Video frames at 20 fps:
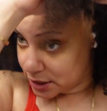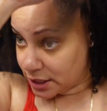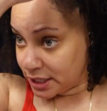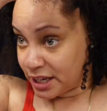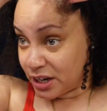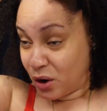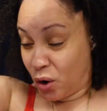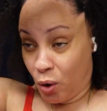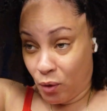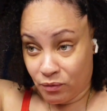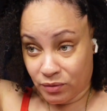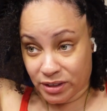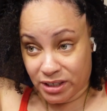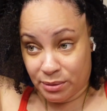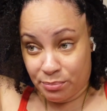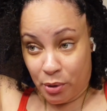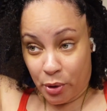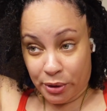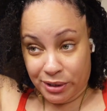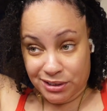And hopefully the
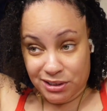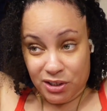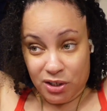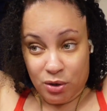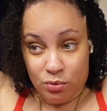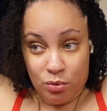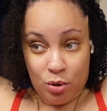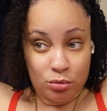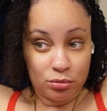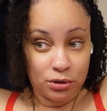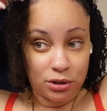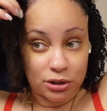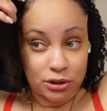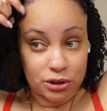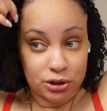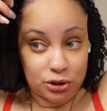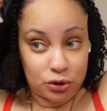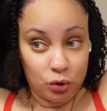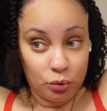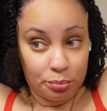ponytail won't look
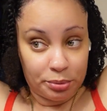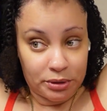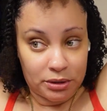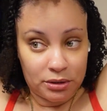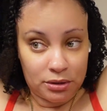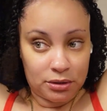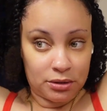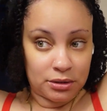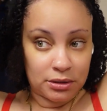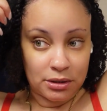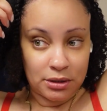stupid.